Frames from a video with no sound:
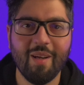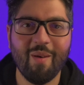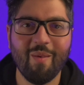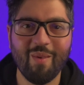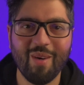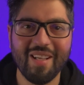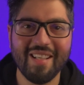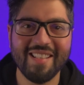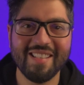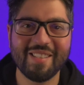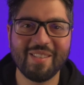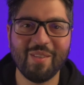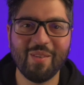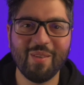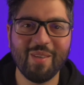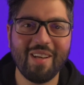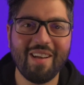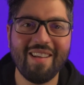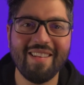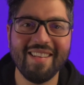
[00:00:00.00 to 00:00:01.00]
What is
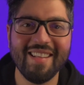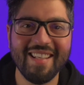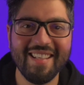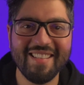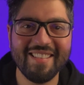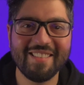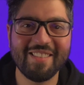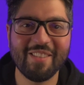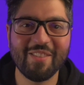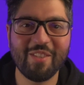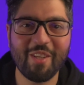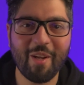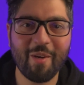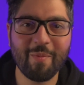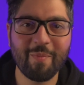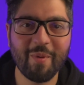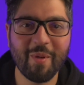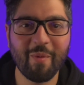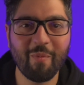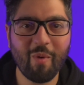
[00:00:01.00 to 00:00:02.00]
going on, ladies and
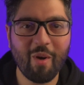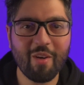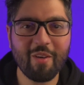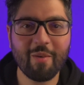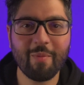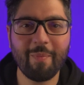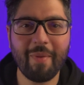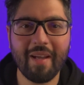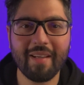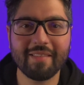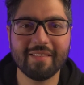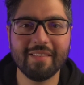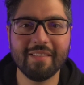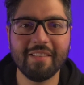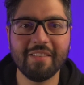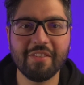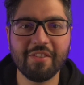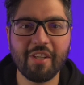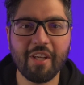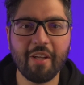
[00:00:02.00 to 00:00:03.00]
gentlemen? Welcome back to
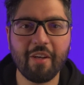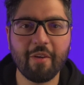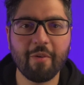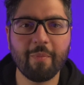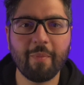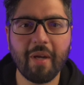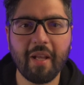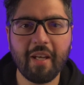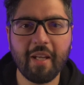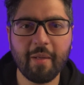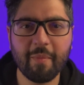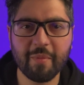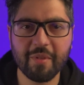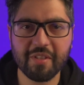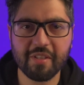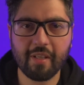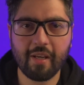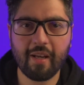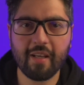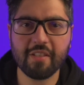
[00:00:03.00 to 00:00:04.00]
the channel. My name
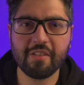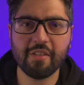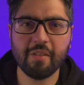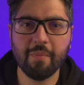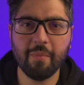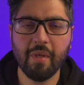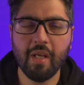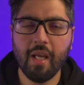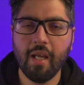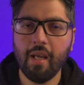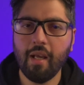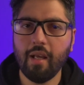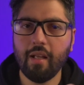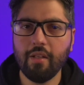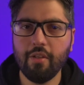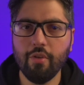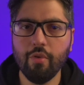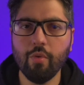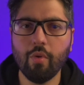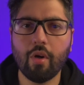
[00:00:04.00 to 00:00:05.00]
is Qasim
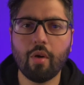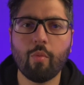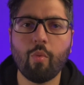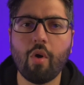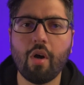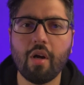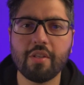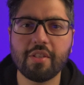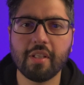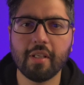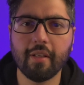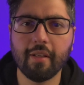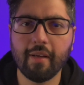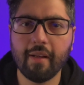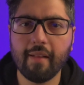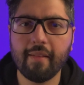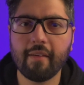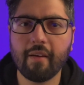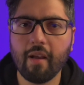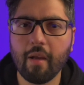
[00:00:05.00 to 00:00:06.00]
and you are watching
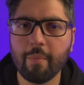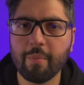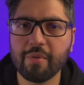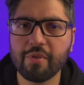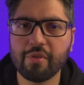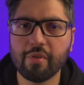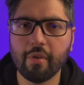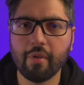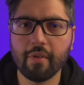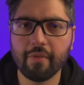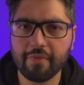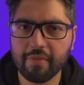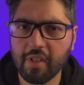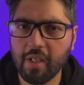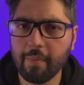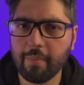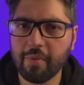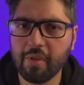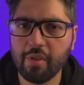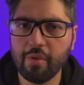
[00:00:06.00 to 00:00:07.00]
another episode of
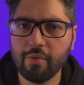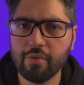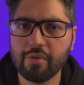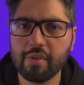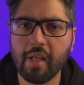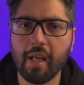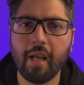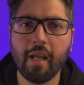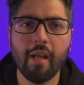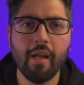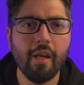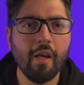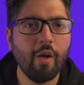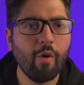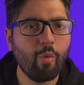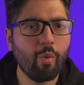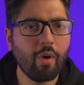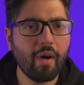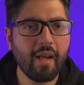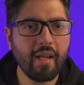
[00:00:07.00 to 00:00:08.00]
Tip Tuesday,
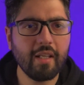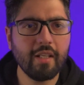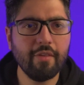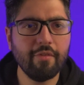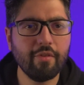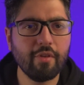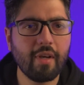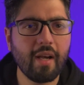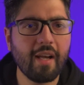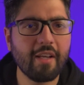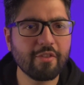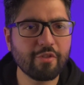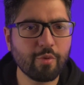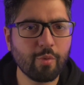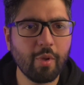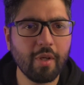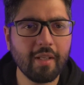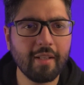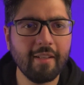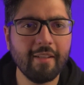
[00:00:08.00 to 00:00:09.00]
where I give you guys
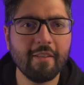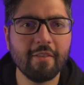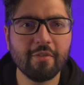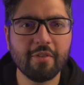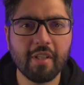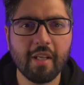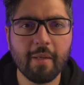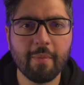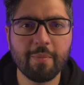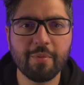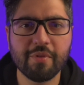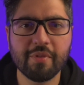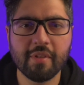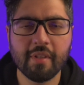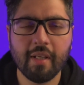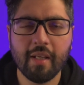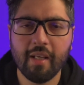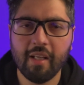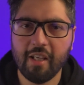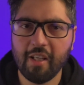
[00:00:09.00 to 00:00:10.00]
quick little
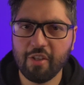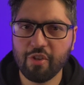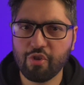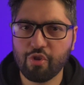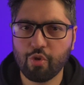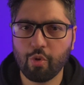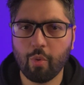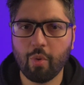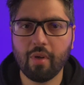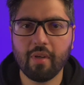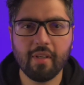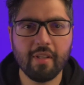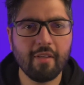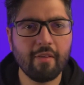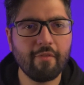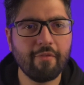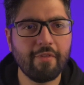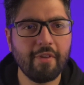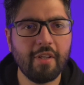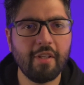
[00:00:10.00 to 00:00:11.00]
tips in short
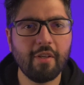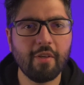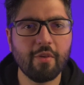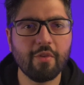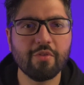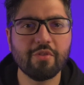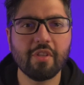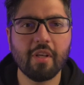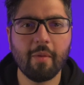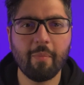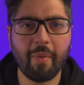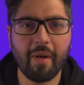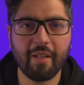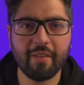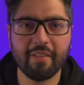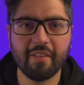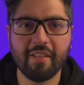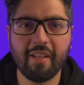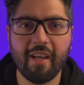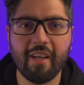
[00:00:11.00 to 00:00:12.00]
little videos
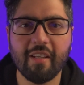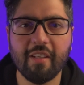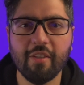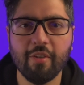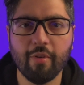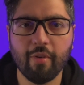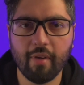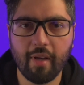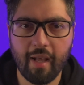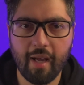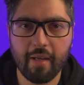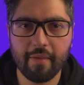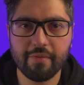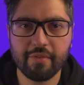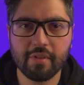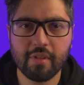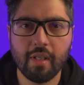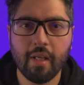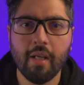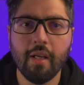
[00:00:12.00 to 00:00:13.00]
about the tech in your
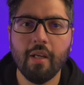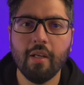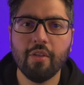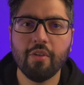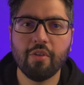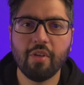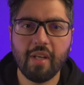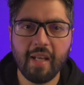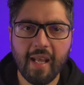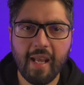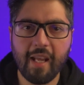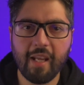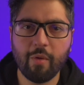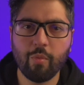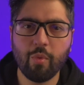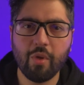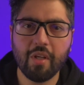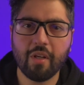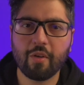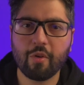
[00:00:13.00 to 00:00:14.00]
lives. Today
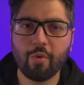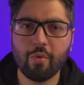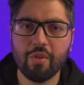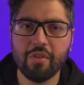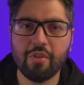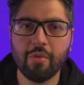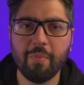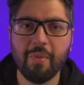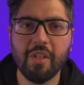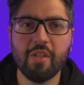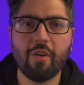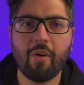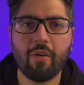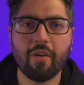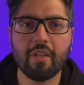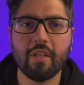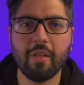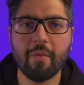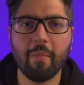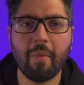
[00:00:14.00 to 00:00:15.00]
we are going to be
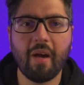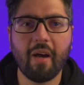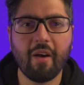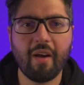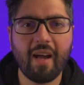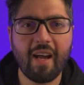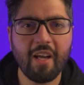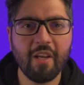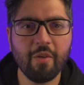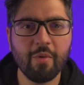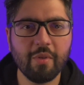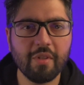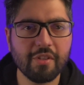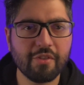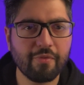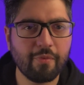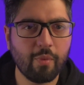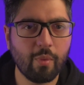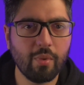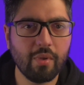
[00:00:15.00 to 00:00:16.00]
talking about
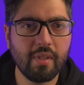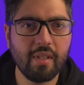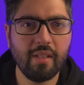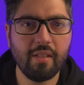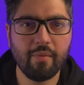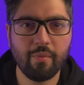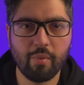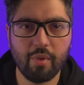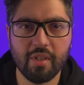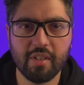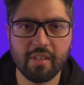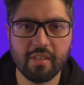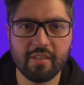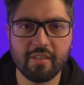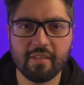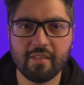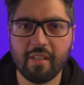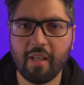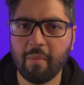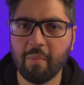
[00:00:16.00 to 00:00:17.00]
iOS 14
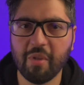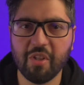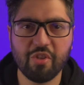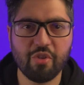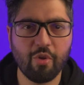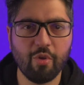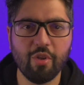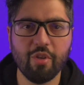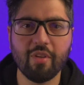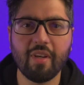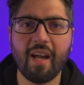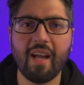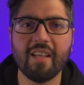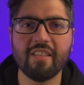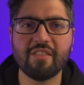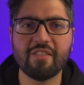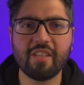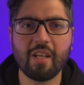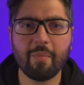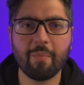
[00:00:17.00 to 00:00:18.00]
widgets. I'm going to show you
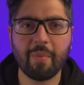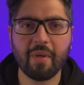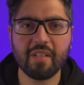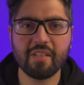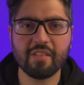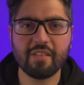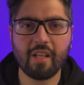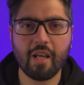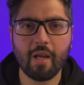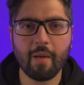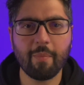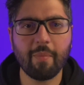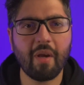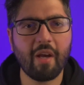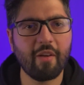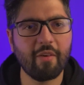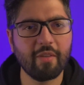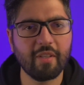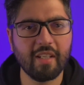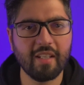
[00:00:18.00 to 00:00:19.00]
guys step by step
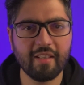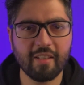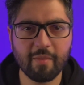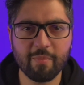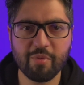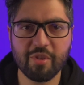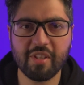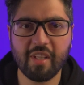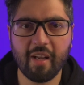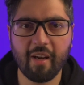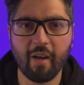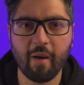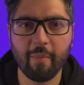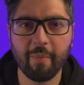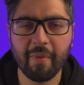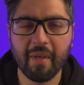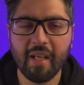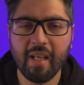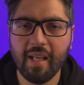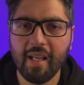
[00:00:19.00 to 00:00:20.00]
how to get them set
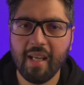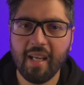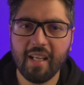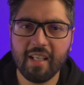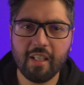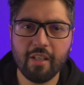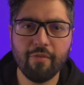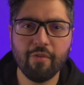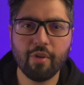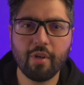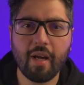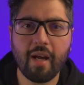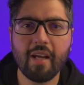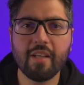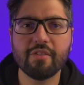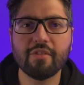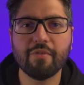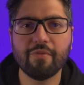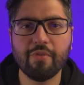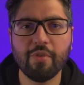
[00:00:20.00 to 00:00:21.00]
up and give you
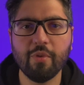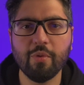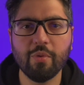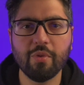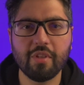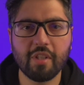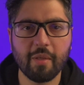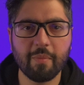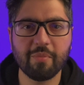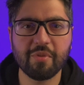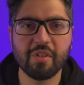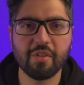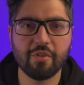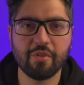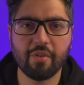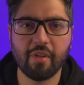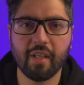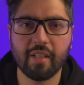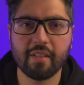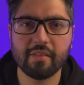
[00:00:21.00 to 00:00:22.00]
guys a few tips
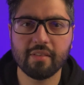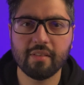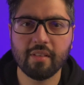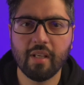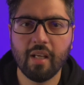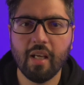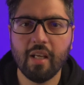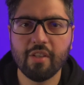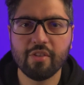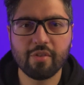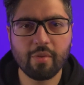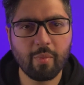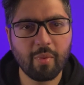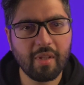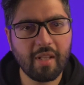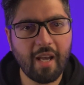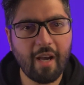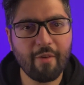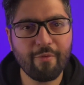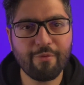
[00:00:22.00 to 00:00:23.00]
and tricks. So
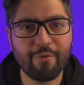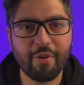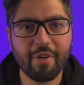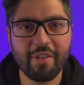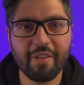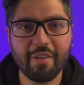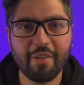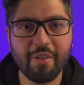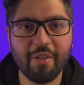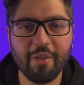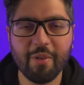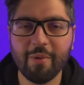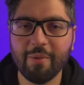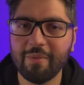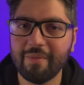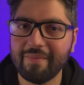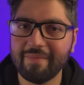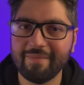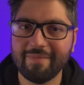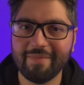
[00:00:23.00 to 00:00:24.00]
without further
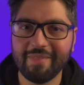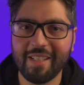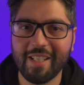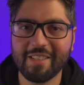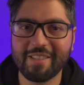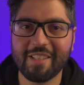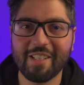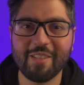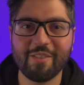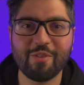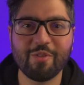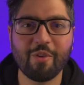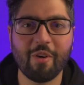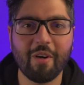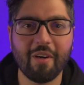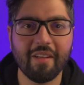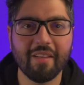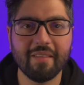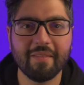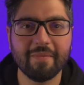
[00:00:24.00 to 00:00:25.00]
ado, let's get
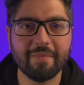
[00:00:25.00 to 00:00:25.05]
started.